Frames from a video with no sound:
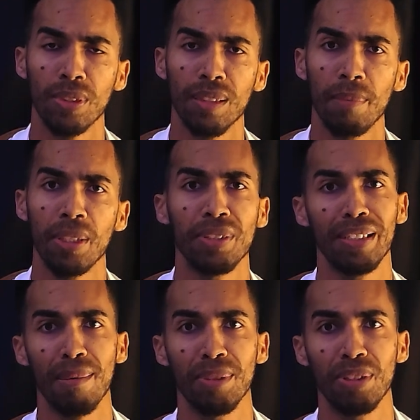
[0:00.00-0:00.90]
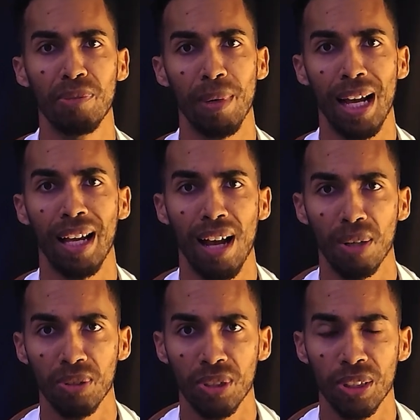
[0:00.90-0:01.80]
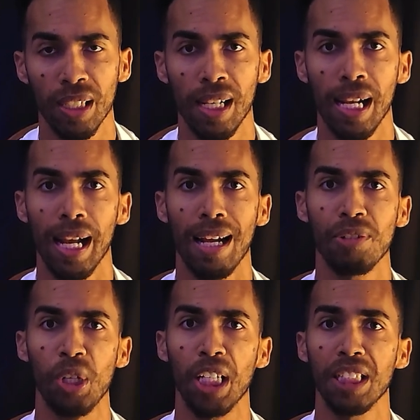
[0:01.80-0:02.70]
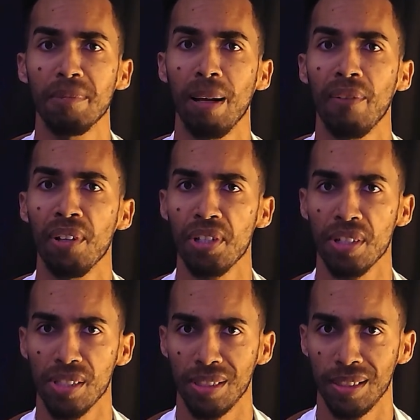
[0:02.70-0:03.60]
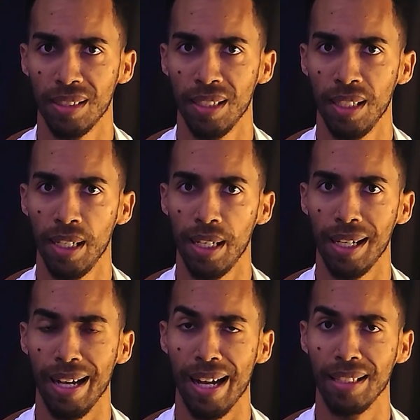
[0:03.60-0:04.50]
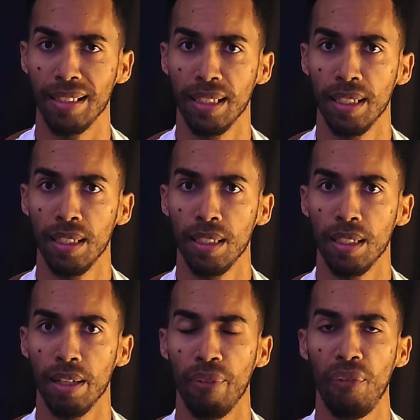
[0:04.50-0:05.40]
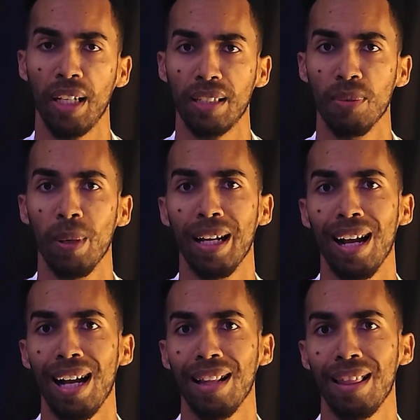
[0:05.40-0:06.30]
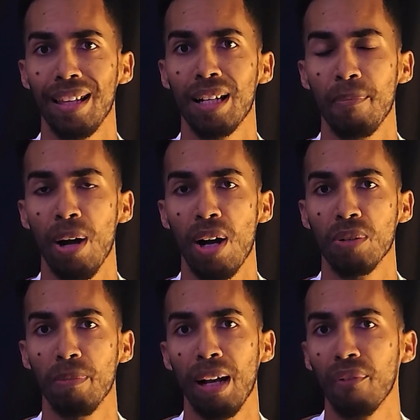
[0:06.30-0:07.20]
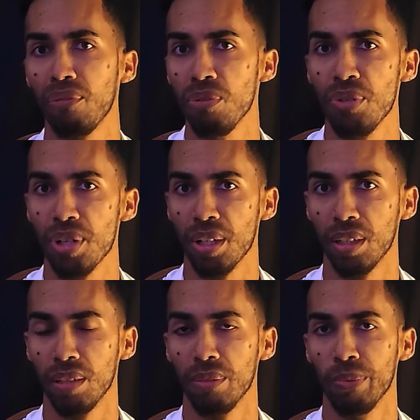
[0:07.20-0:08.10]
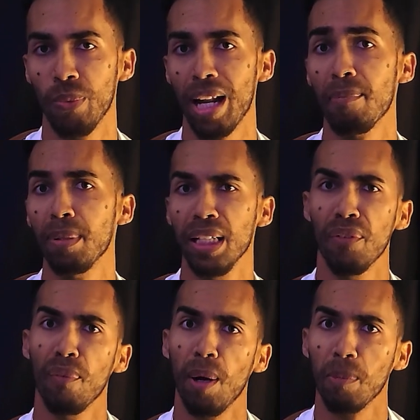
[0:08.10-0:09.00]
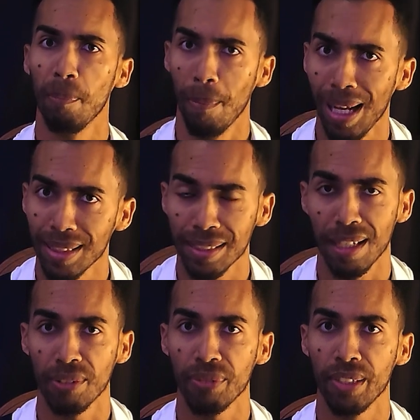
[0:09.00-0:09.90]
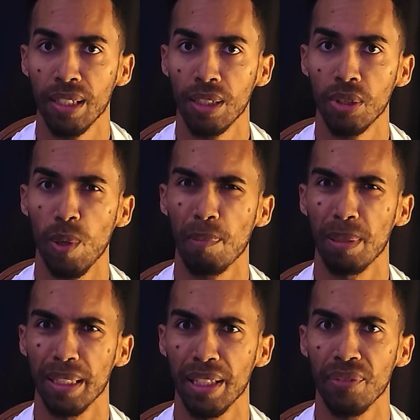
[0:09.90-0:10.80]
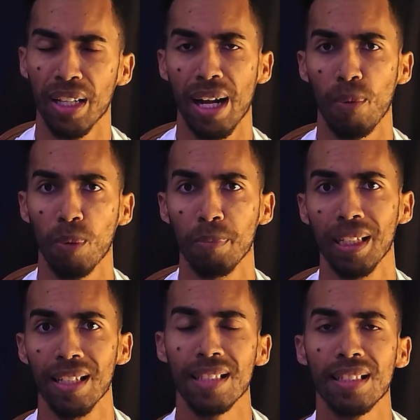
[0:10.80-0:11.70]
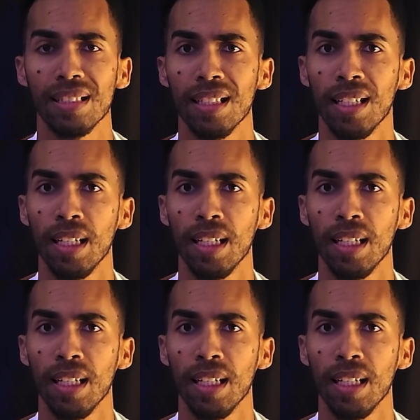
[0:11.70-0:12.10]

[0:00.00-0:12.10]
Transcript: somebody to come into my house and change my visions and affect the way I think about my future, what I believe about myself. Do I believe that I will be this?